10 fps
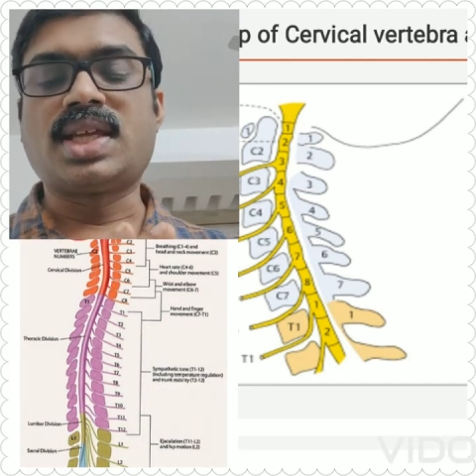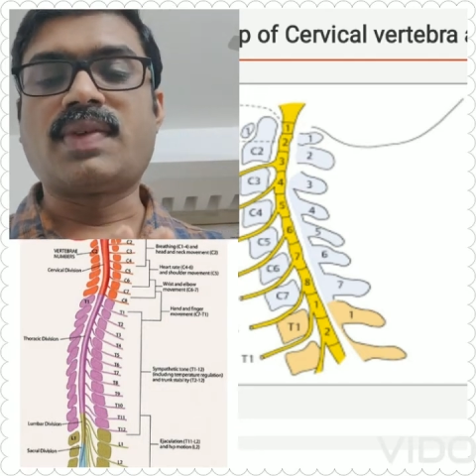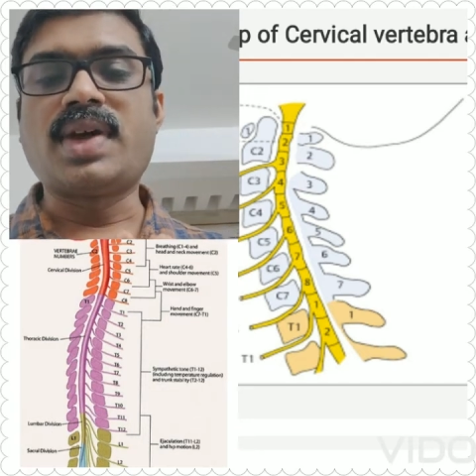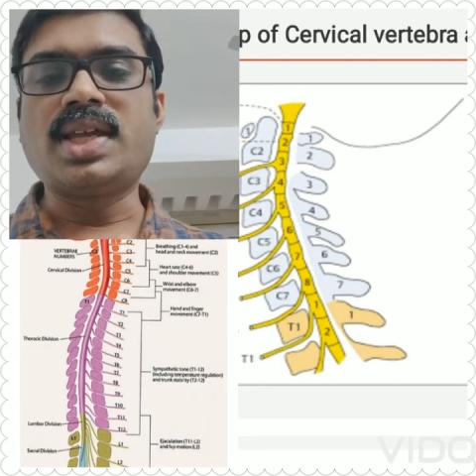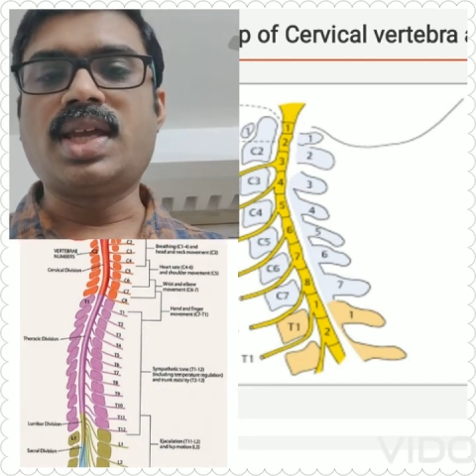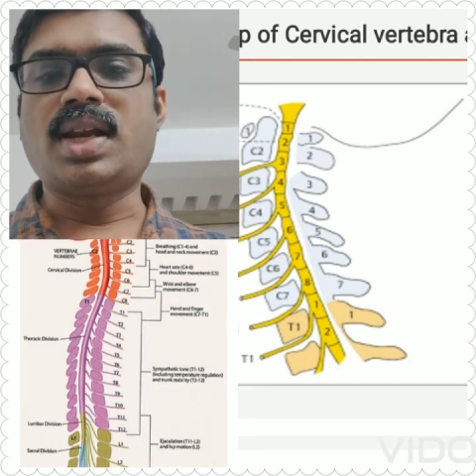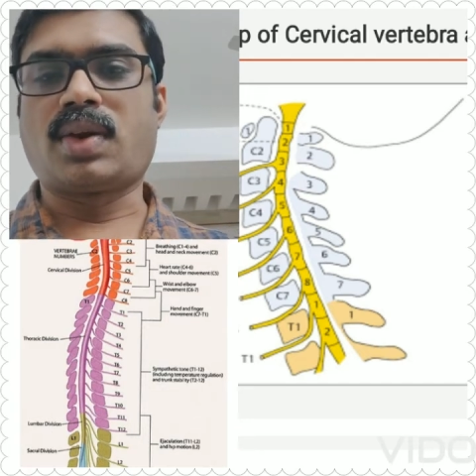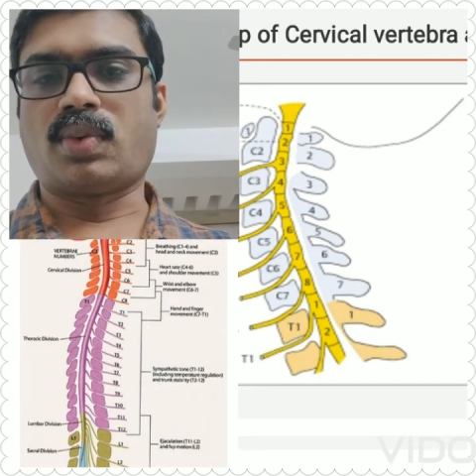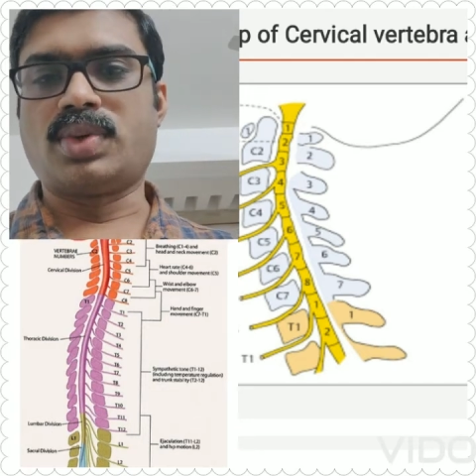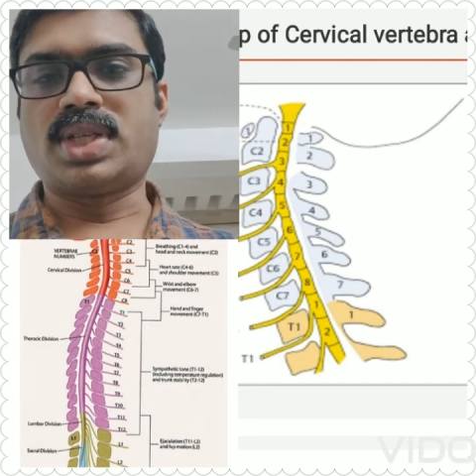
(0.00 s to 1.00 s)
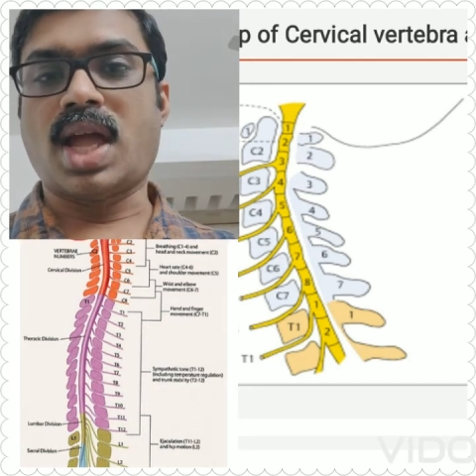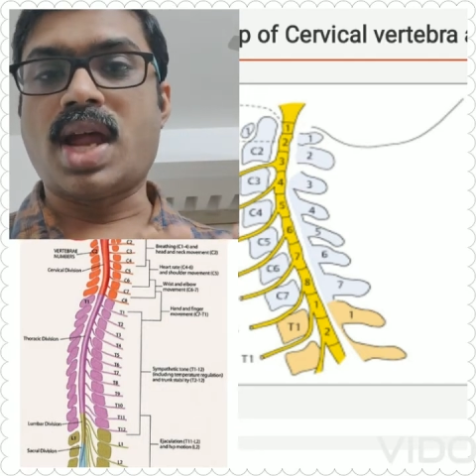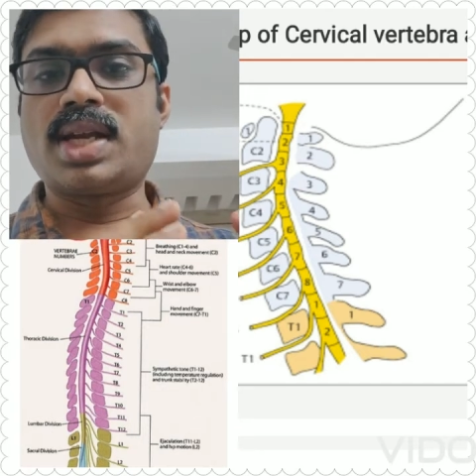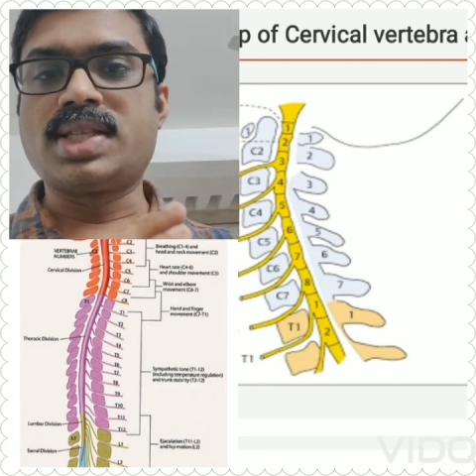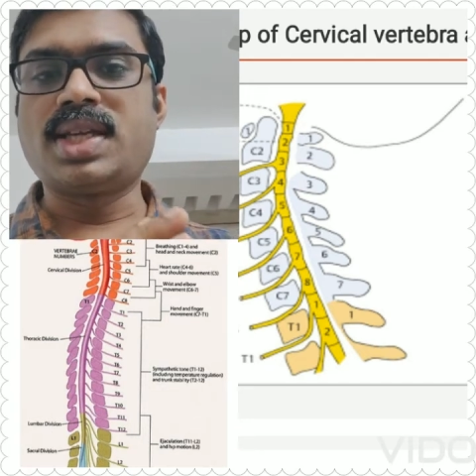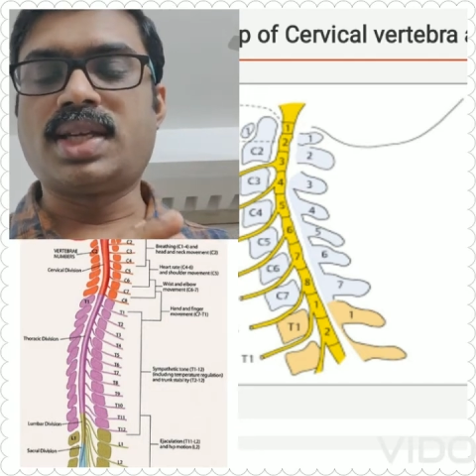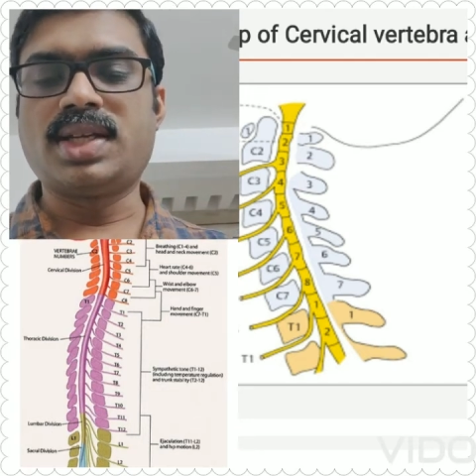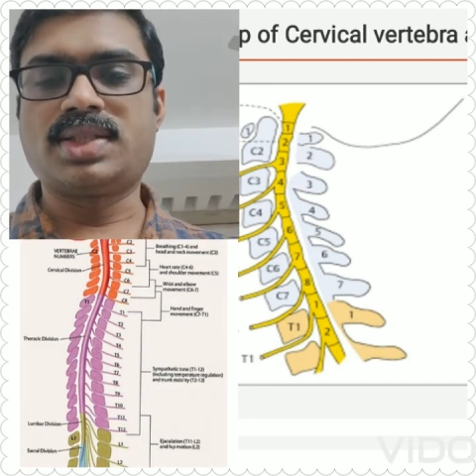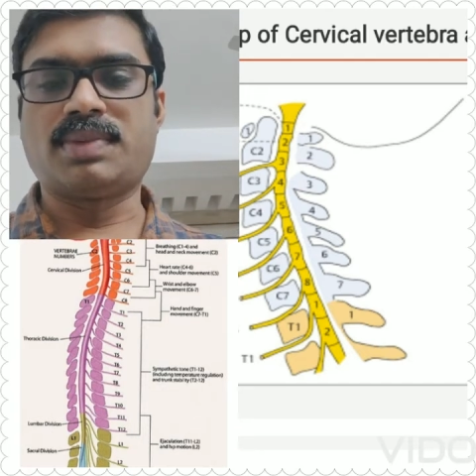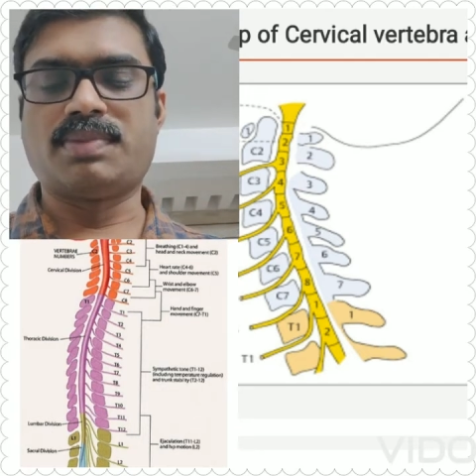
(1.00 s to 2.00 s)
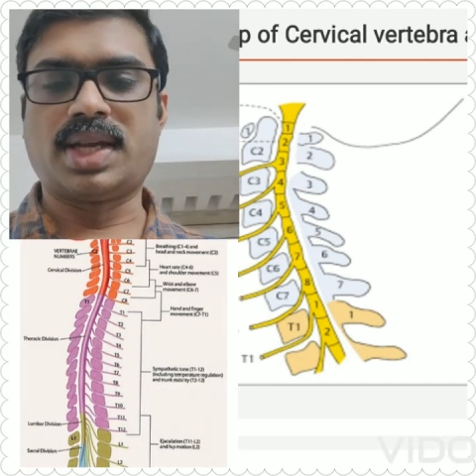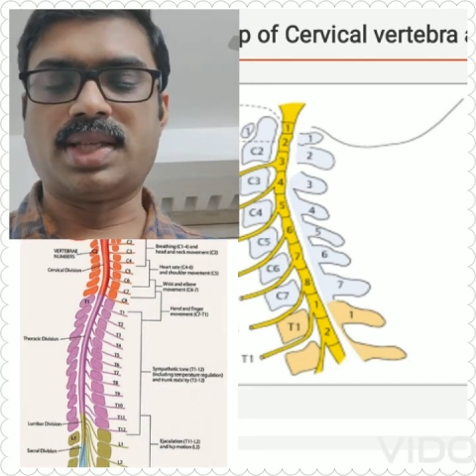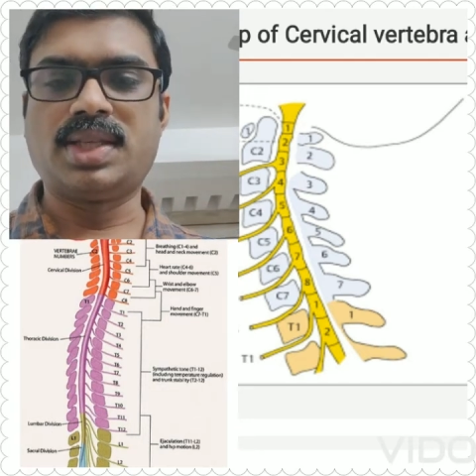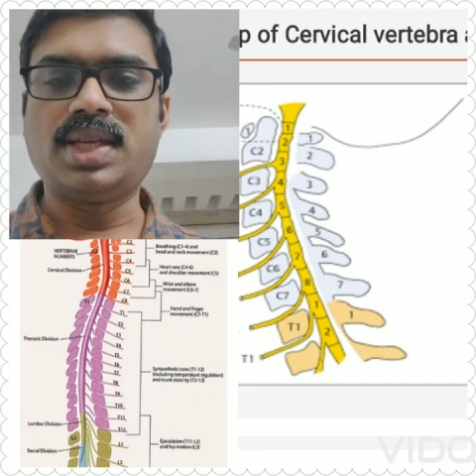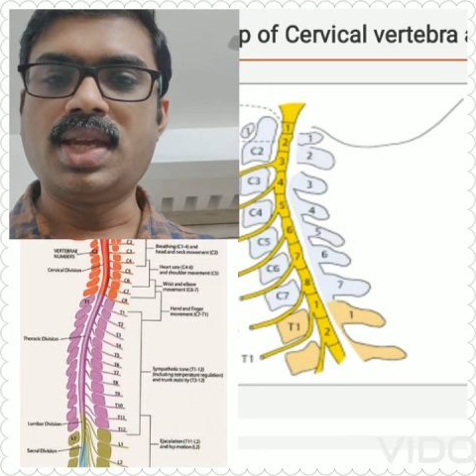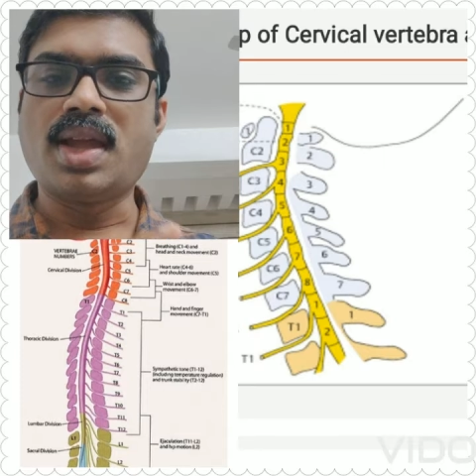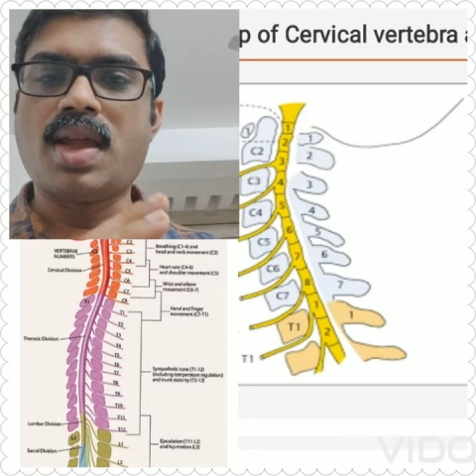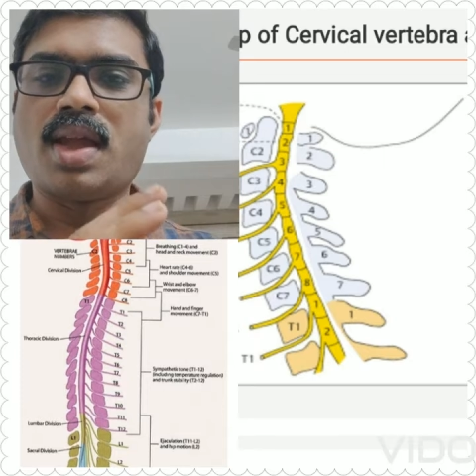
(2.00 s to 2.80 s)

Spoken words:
cervical roots are designated by the